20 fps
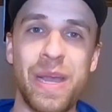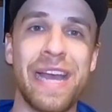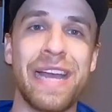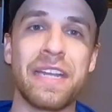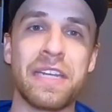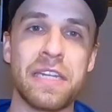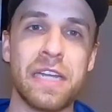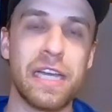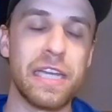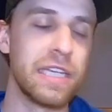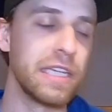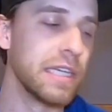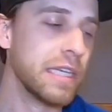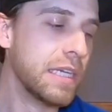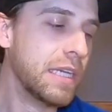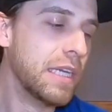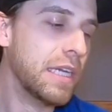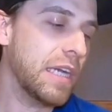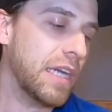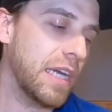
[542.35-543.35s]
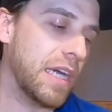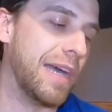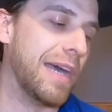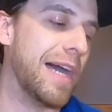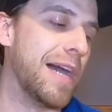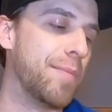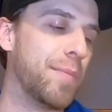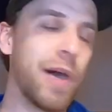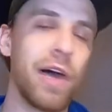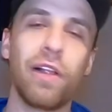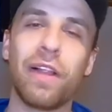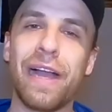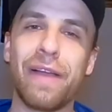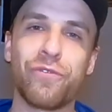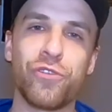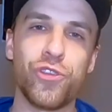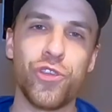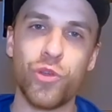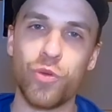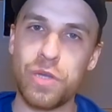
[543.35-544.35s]
at night. Um, I'll
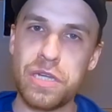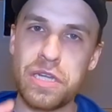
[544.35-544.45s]
have to do